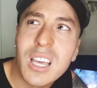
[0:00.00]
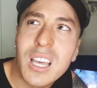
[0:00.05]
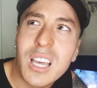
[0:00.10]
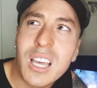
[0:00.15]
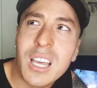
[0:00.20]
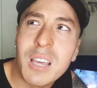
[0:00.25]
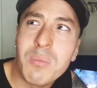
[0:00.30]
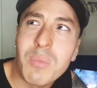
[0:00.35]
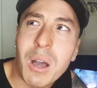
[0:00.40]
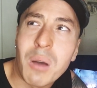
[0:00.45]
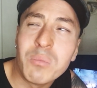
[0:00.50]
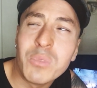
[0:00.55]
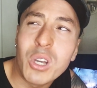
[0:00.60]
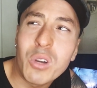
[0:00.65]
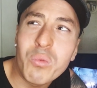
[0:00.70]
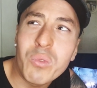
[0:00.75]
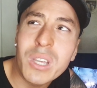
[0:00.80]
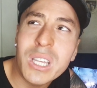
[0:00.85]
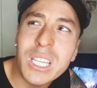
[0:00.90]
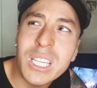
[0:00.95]
Um, I'm
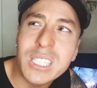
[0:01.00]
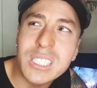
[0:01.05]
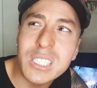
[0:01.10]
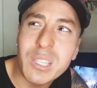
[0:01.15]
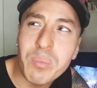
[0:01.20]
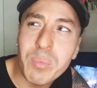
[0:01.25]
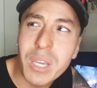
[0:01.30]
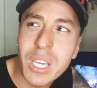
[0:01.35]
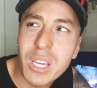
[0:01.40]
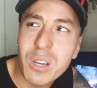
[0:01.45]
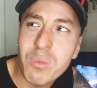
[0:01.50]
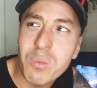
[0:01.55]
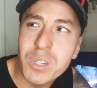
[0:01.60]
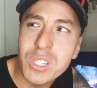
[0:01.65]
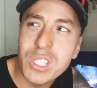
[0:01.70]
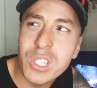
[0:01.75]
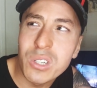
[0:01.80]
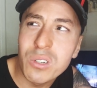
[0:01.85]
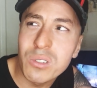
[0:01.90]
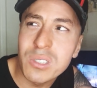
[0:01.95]
not really into Pink when
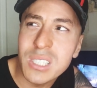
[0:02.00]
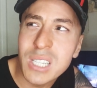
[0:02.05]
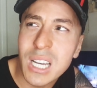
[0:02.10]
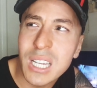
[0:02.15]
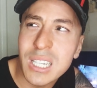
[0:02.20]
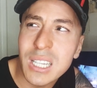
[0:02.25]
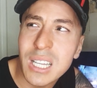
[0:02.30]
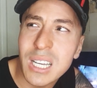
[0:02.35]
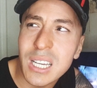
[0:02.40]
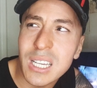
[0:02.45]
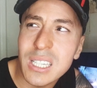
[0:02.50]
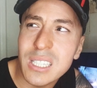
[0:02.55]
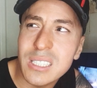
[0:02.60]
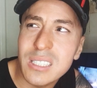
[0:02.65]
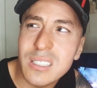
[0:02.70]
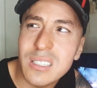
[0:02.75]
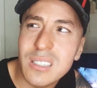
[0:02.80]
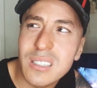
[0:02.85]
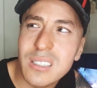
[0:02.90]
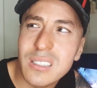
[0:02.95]
she does kind of
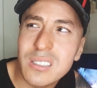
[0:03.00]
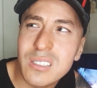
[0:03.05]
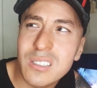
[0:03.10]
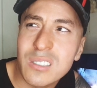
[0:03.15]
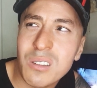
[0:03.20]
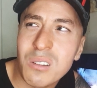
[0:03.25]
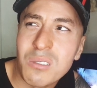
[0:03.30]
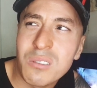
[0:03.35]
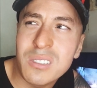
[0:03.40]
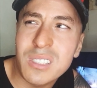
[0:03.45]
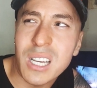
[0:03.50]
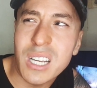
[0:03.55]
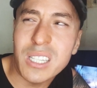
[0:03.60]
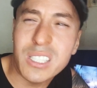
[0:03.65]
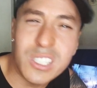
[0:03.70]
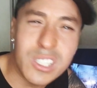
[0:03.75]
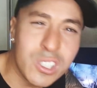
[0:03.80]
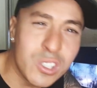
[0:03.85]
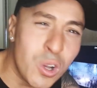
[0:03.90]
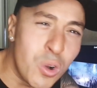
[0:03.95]
like songs like
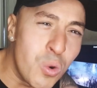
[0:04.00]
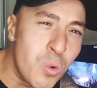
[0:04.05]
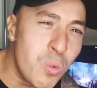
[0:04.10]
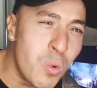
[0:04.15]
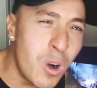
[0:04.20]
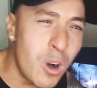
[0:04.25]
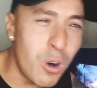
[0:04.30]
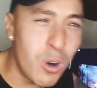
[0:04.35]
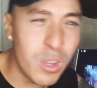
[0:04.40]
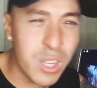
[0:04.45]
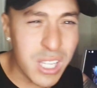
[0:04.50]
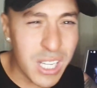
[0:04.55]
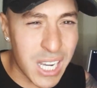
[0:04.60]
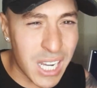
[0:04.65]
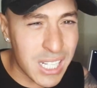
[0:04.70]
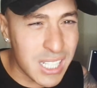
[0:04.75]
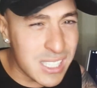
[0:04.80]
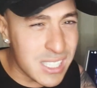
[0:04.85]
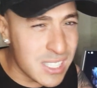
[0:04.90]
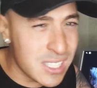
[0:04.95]
So What or the
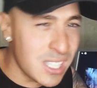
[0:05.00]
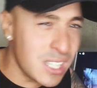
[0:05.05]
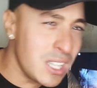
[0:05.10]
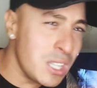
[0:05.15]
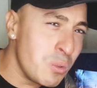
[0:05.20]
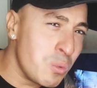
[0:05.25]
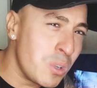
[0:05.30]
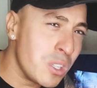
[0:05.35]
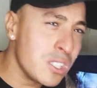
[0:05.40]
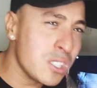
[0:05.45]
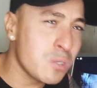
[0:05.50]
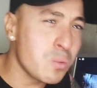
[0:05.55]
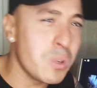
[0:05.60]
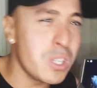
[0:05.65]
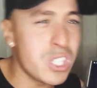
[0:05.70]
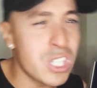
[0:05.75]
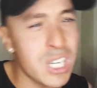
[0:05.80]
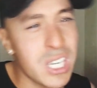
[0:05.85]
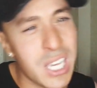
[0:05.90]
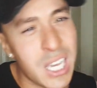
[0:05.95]
kind of silly ones,
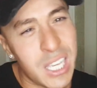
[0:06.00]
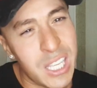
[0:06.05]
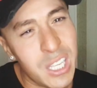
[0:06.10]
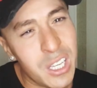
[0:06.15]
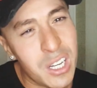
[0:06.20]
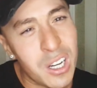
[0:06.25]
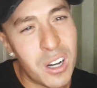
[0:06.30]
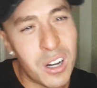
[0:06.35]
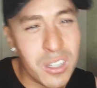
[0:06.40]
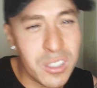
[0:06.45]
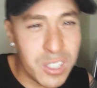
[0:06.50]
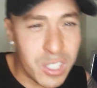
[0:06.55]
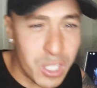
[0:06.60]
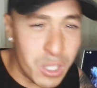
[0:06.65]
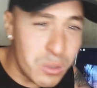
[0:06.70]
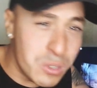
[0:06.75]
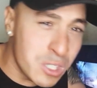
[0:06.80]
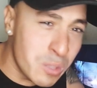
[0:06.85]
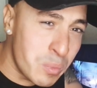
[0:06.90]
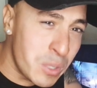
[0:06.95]
which again you got to
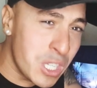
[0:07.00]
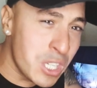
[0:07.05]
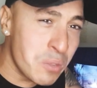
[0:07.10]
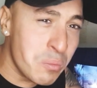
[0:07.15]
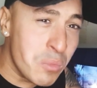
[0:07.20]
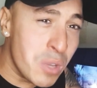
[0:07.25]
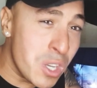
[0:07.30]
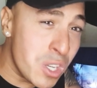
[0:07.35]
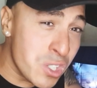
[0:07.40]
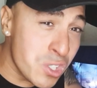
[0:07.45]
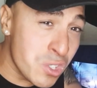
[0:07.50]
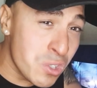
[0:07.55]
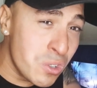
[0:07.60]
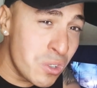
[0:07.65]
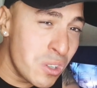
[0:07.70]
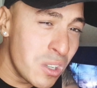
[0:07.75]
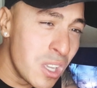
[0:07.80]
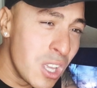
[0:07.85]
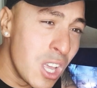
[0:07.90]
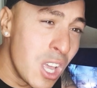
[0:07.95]
do to be
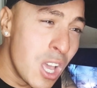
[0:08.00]
commercial.